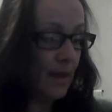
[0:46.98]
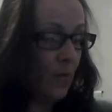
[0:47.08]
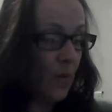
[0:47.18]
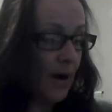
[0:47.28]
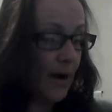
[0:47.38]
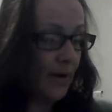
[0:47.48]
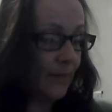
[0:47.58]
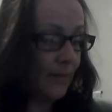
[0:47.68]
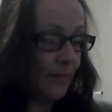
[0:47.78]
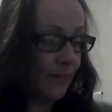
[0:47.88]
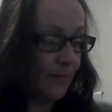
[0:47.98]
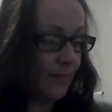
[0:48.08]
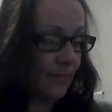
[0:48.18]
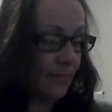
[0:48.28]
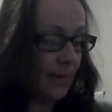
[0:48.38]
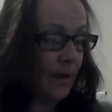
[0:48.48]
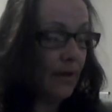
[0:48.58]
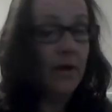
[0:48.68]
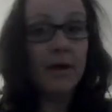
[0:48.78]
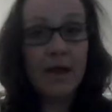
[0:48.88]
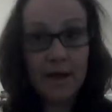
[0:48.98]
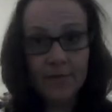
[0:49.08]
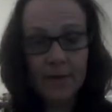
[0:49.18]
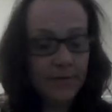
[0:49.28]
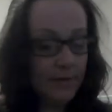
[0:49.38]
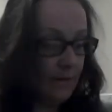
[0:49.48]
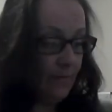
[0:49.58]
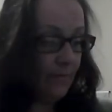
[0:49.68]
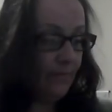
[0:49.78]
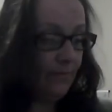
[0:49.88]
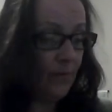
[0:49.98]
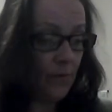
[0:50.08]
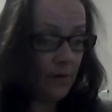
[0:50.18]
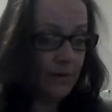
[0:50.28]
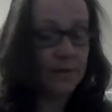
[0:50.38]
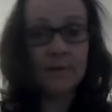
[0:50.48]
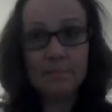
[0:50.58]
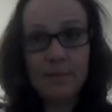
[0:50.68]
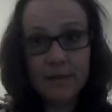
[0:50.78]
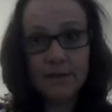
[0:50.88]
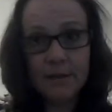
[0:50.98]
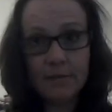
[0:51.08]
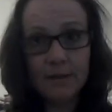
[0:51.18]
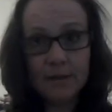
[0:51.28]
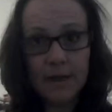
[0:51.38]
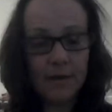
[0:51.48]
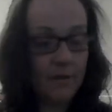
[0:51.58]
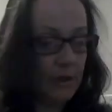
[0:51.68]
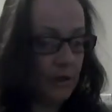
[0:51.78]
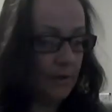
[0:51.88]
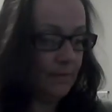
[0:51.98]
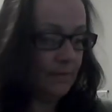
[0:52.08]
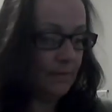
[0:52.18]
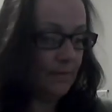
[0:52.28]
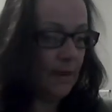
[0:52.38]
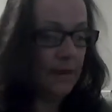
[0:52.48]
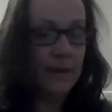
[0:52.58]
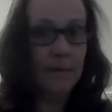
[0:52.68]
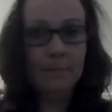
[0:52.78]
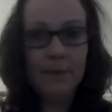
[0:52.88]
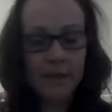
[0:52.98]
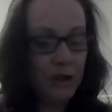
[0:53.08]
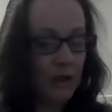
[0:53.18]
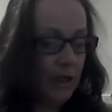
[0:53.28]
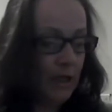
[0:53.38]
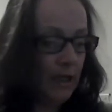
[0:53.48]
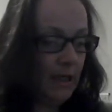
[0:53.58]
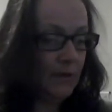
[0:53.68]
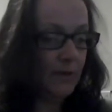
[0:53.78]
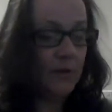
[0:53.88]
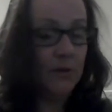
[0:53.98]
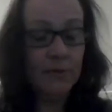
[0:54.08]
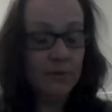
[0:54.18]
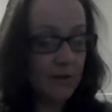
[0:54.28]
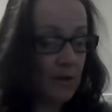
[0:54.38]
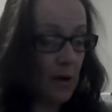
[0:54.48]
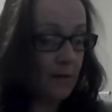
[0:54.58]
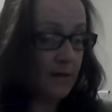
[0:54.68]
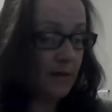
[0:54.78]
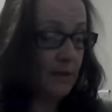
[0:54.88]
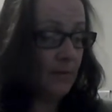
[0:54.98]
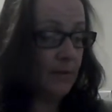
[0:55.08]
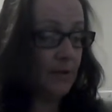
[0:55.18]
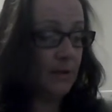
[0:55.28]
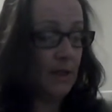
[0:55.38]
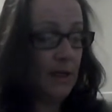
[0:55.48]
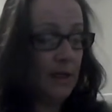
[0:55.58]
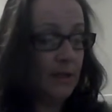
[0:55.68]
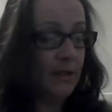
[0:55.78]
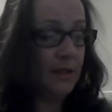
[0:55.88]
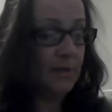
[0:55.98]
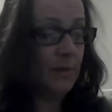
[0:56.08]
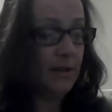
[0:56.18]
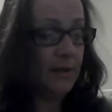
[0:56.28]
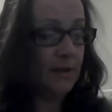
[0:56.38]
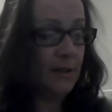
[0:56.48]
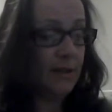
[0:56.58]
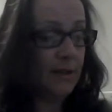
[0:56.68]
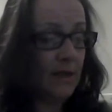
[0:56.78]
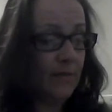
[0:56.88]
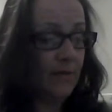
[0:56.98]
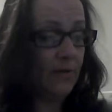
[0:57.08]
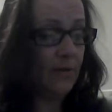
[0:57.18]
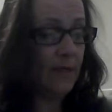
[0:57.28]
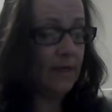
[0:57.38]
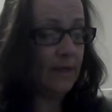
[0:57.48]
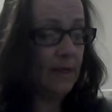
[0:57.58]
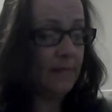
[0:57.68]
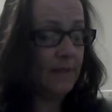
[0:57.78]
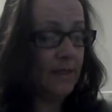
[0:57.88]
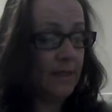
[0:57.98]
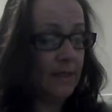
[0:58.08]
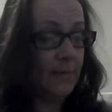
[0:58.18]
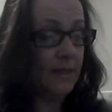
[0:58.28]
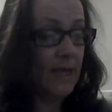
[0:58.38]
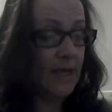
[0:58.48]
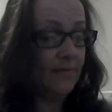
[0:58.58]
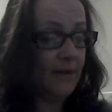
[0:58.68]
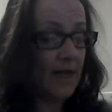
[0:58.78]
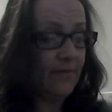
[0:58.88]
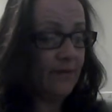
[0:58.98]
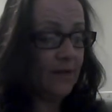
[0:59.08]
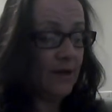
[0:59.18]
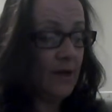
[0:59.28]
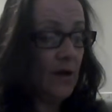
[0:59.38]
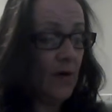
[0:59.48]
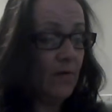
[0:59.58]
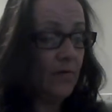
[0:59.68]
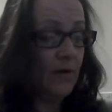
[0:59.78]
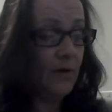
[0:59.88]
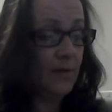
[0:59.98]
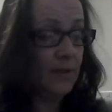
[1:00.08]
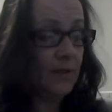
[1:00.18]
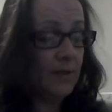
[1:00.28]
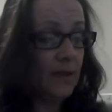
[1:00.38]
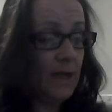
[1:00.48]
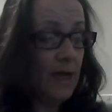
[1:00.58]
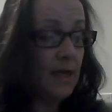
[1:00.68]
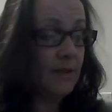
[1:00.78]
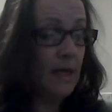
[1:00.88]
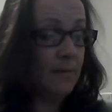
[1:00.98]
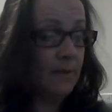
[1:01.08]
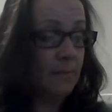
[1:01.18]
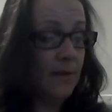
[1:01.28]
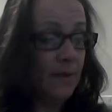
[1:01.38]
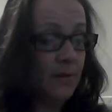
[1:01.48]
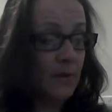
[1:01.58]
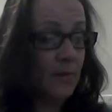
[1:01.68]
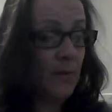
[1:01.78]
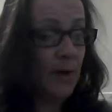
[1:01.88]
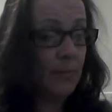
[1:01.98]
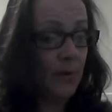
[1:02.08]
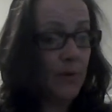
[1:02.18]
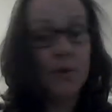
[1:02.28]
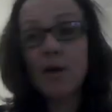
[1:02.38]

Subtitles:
where F equals force, mass times acceleration. Big G equals Newton's constant, which is 6.673 times 10 to the negative 11th over Newton's times meters squared per